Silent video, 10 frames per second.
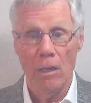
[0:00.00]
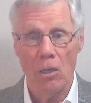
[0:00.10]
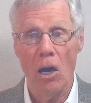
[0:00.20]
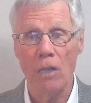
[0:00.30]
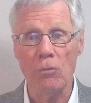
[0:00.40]

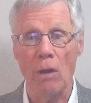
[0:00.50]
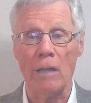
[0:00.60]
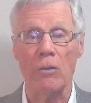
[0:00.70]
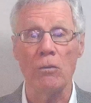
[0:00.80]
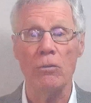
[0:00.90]

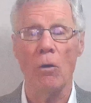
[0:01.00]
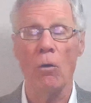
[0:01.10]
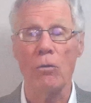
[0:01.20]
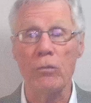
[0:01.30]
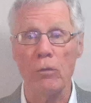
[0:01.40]
contractors
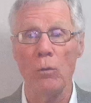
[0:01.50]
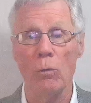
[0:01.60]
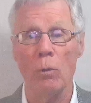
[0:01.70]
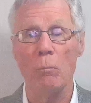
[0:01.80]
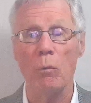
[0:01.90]
or
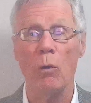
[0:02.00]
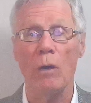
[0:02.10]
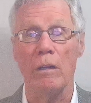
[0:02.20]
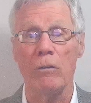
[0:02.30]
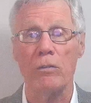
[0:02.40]

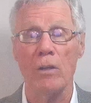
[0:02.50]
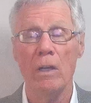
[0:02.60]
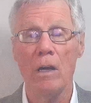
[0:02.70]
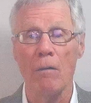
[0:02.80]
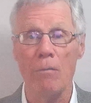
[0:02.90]
pseudo-employees
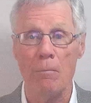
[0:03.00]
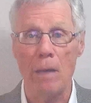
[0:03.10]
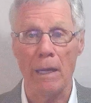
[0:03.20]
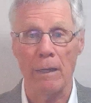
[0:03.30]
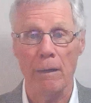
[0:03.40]
of the
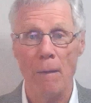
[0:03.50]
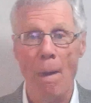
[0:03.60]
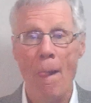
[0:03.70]
bank.